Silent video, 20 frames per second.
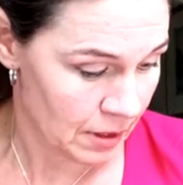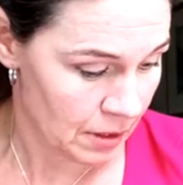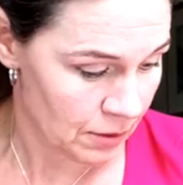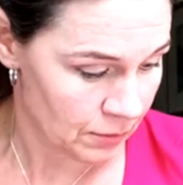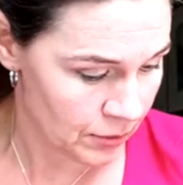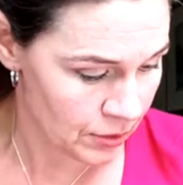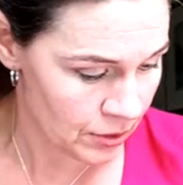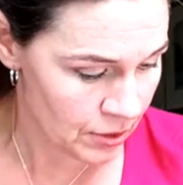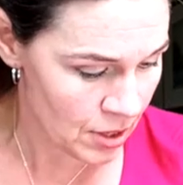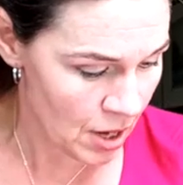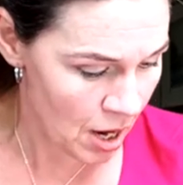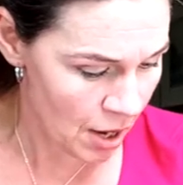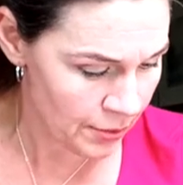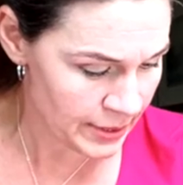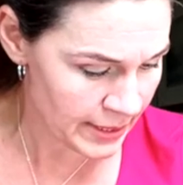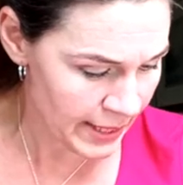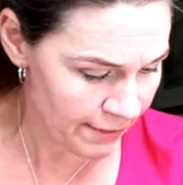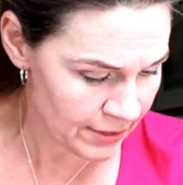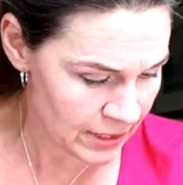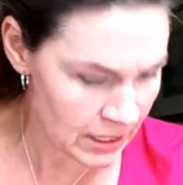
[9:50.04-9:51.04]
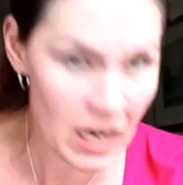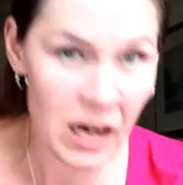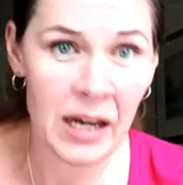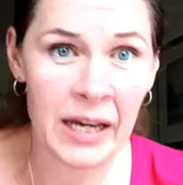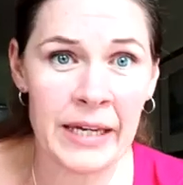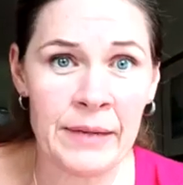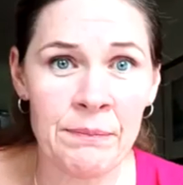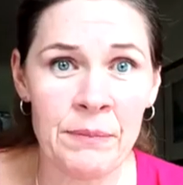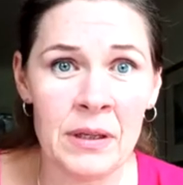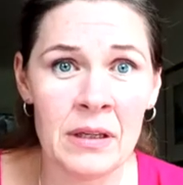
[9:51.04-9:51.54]
No, is that the
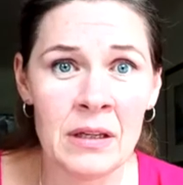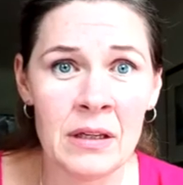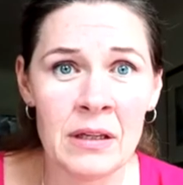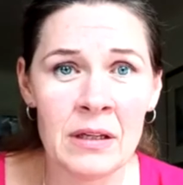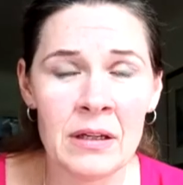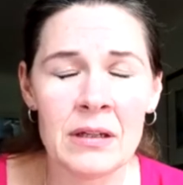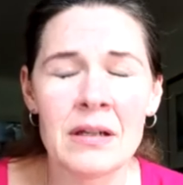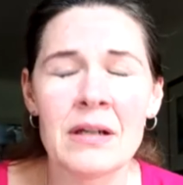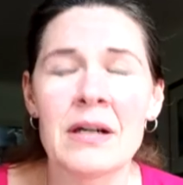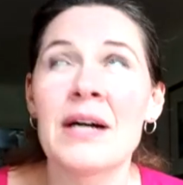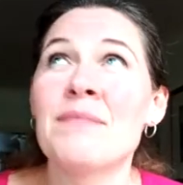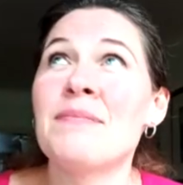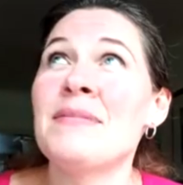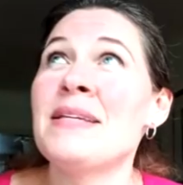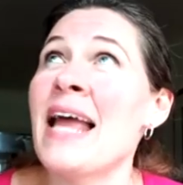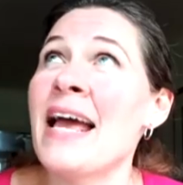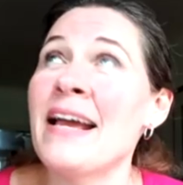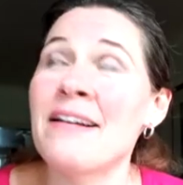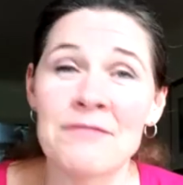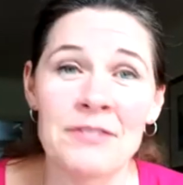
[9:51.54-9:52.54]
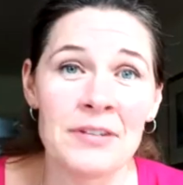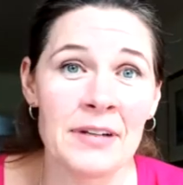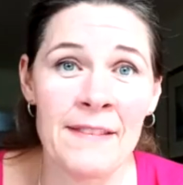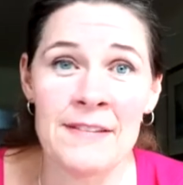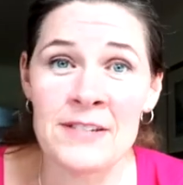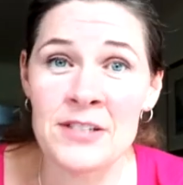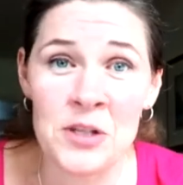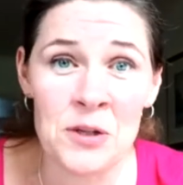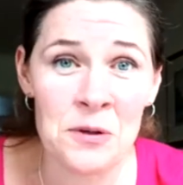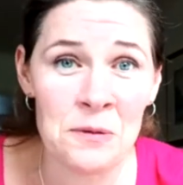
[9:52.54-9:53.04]
time? I'm late for another
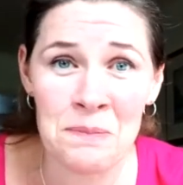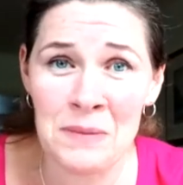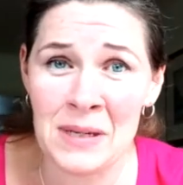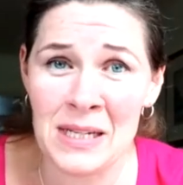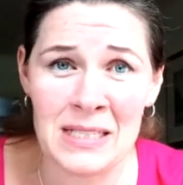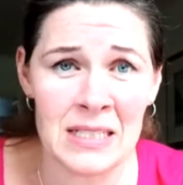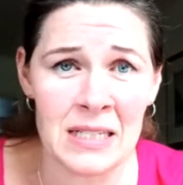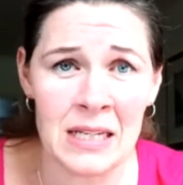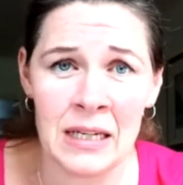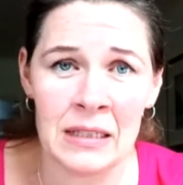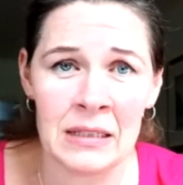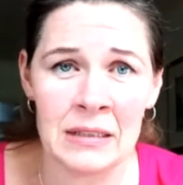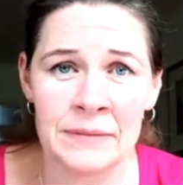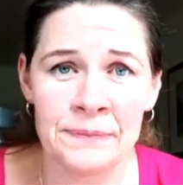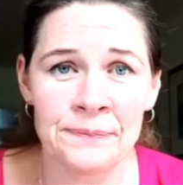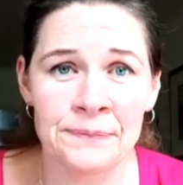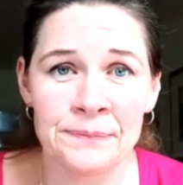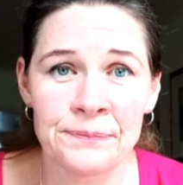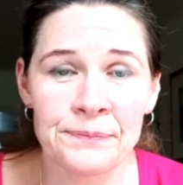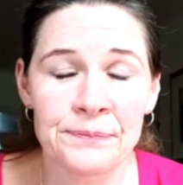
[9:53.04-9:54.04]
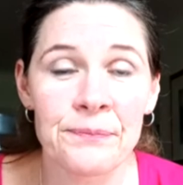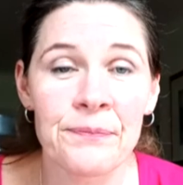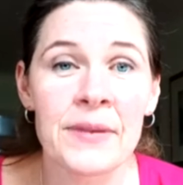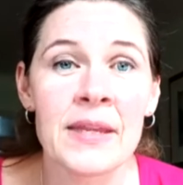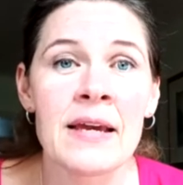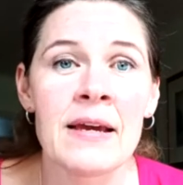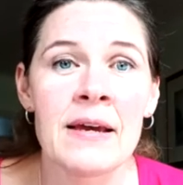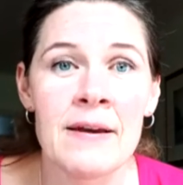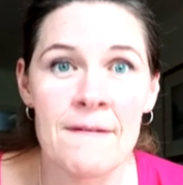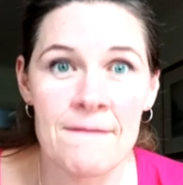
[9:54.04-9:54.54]
Zoom meeting.
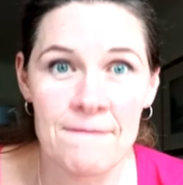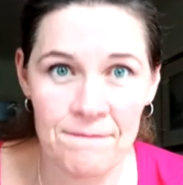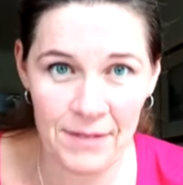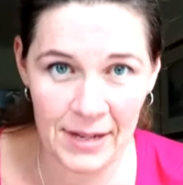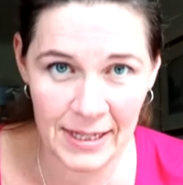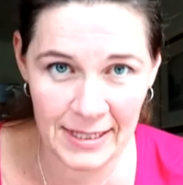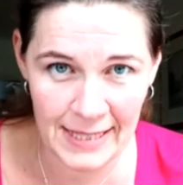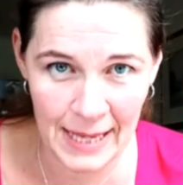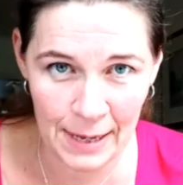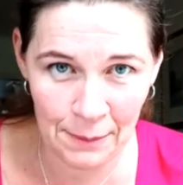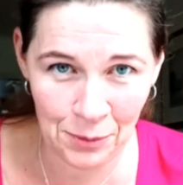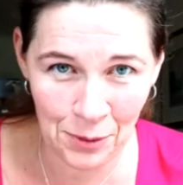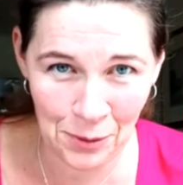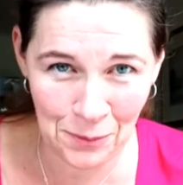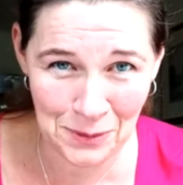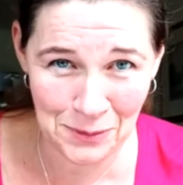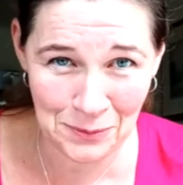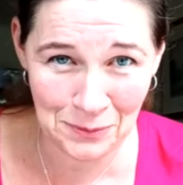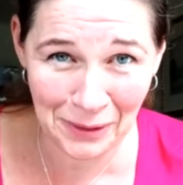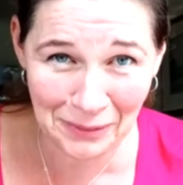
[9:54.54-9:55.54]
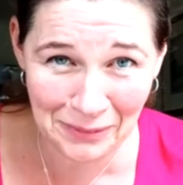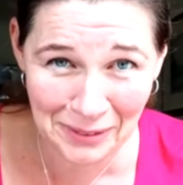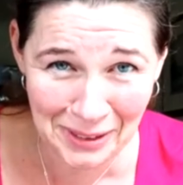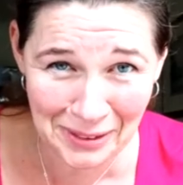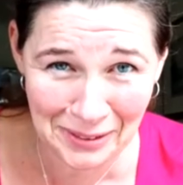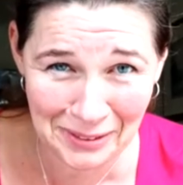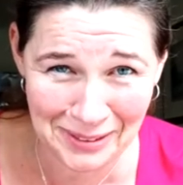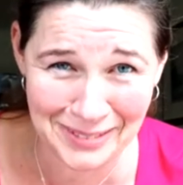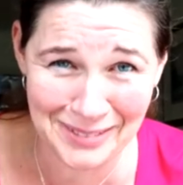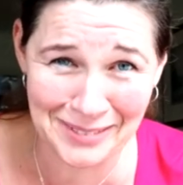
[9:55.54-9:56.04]
Fix that problem, won't
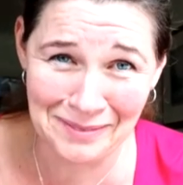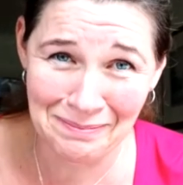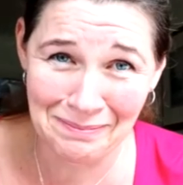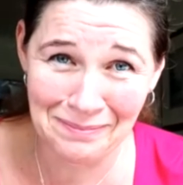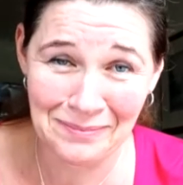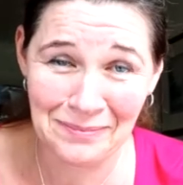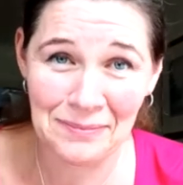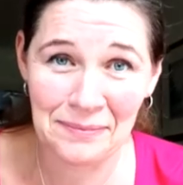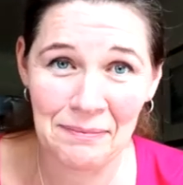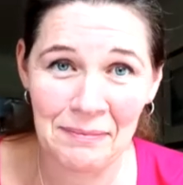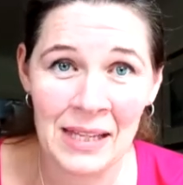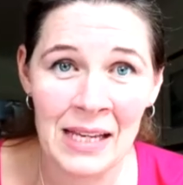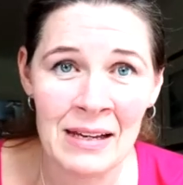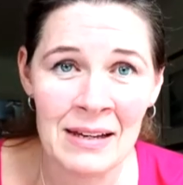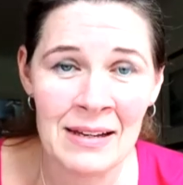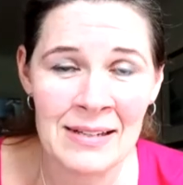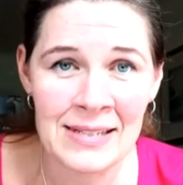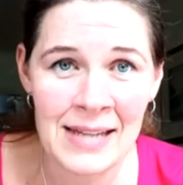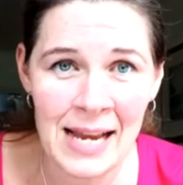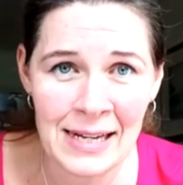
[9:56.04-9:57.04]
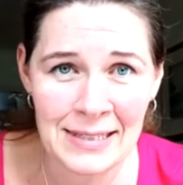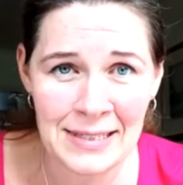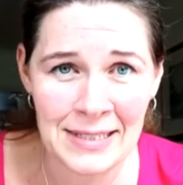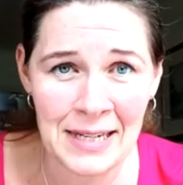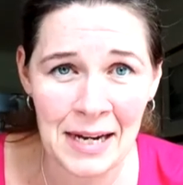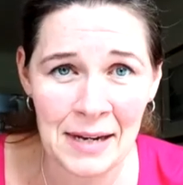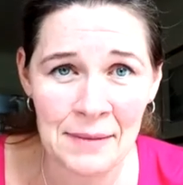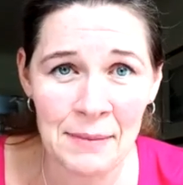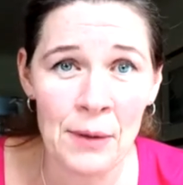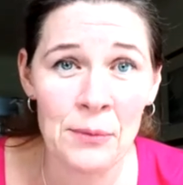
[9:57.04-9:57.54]
you? Next
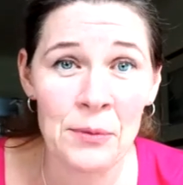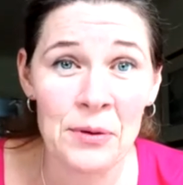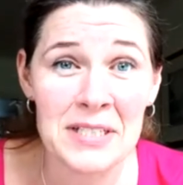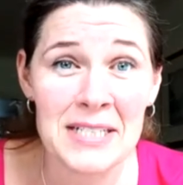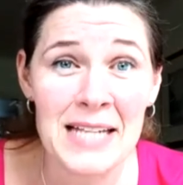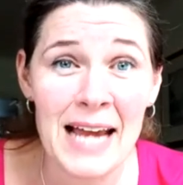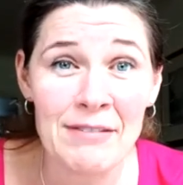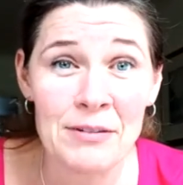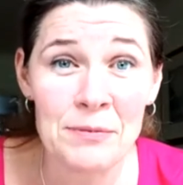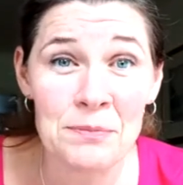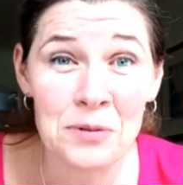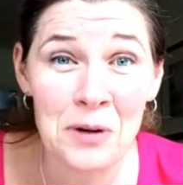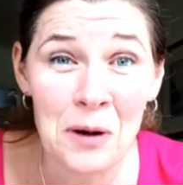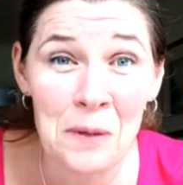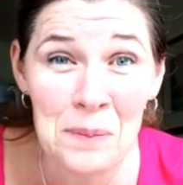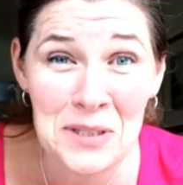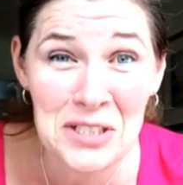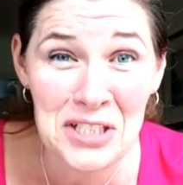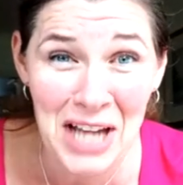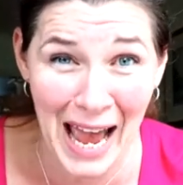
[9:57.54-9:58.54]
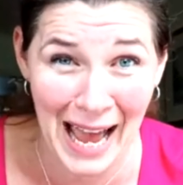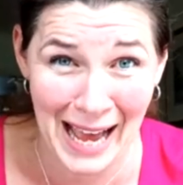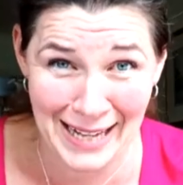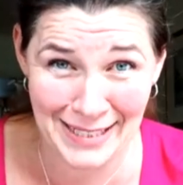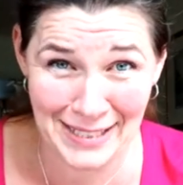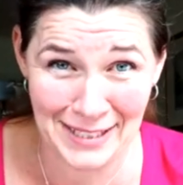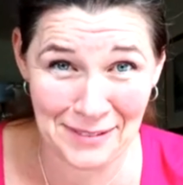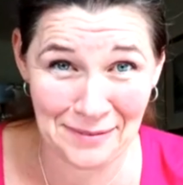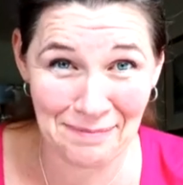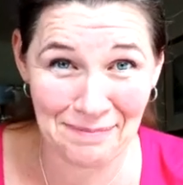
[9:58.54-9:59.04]
time I want us to have a proper
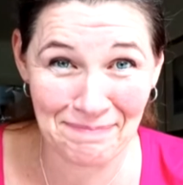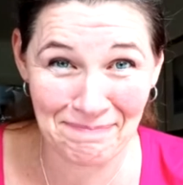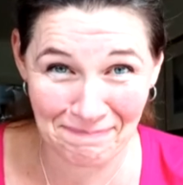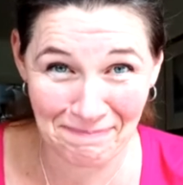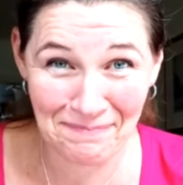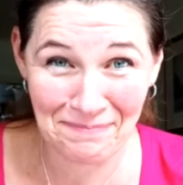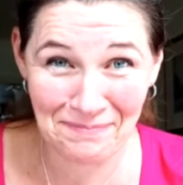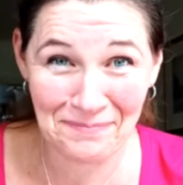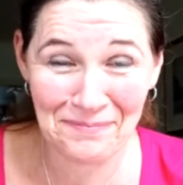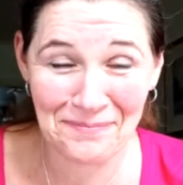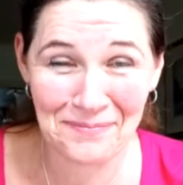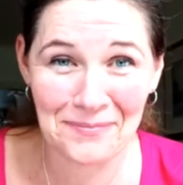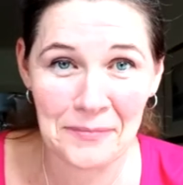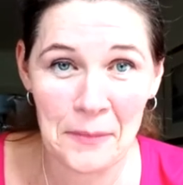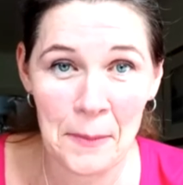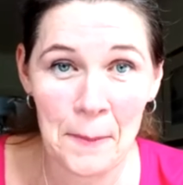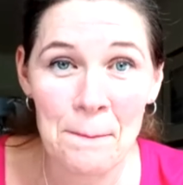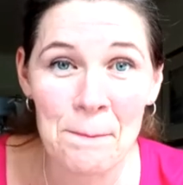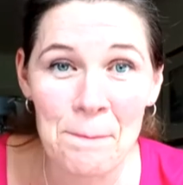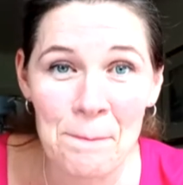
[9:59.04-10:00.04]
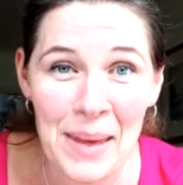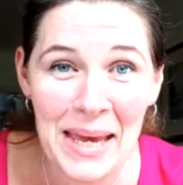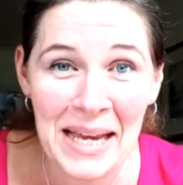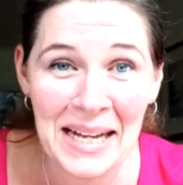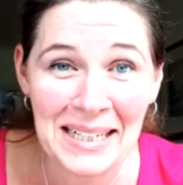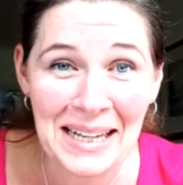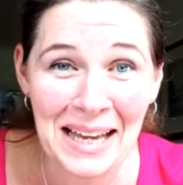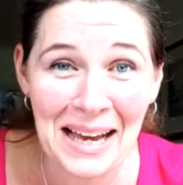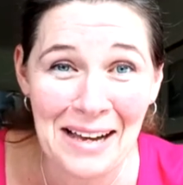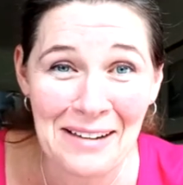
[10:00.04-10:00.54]
chat. Big
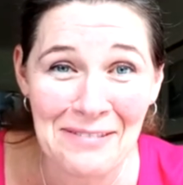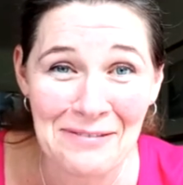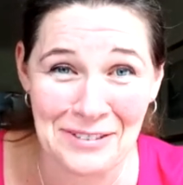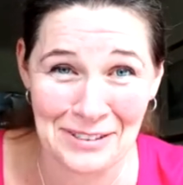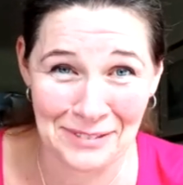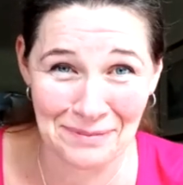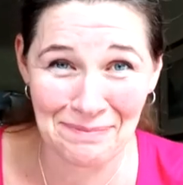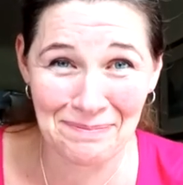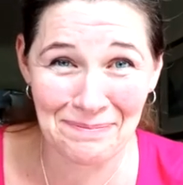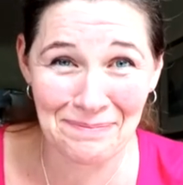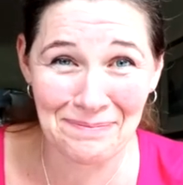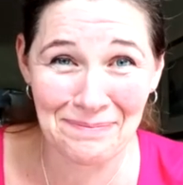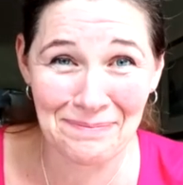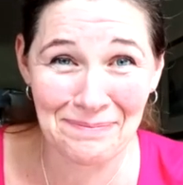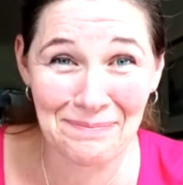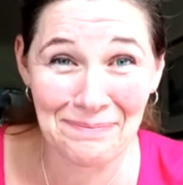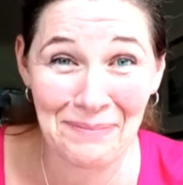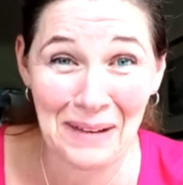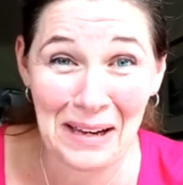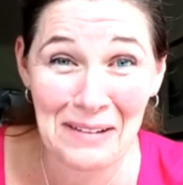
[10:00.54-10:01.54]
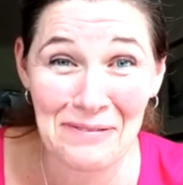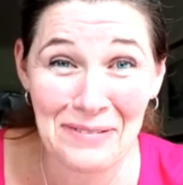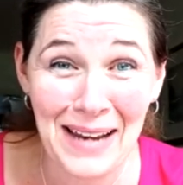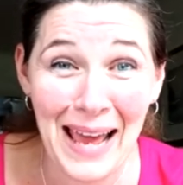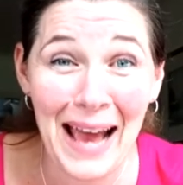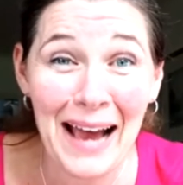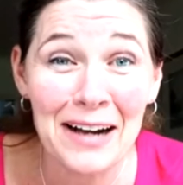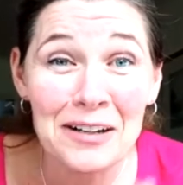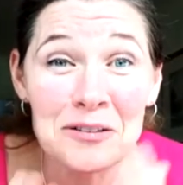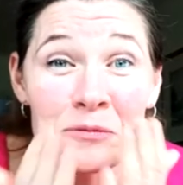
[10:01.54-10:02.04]
love. Bye for
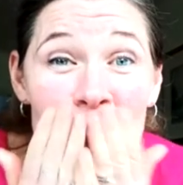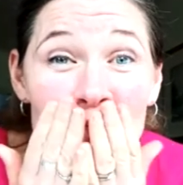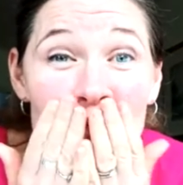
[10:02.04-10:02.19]
now.